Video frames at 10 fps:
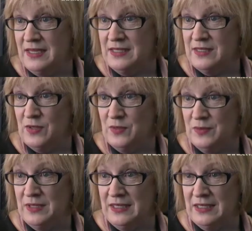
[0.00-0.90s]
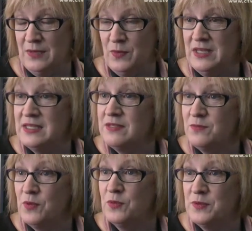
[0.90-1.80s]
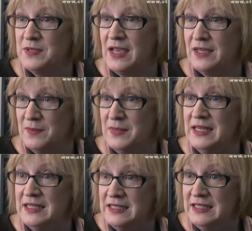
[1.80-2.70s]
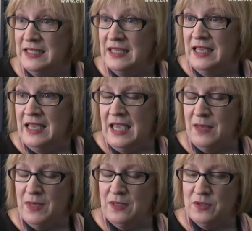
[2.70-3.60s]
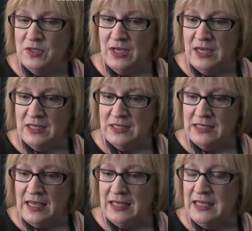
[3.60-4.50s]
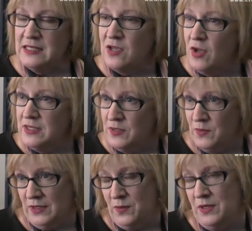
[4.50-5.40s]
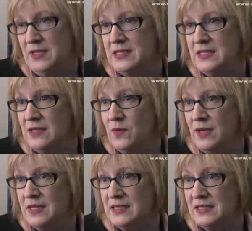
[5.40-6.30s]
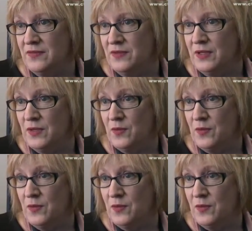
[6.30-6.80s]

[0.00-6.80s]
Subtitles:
and we just rolled those out immediately and made those changes, and that's consequently where you can see quite a significant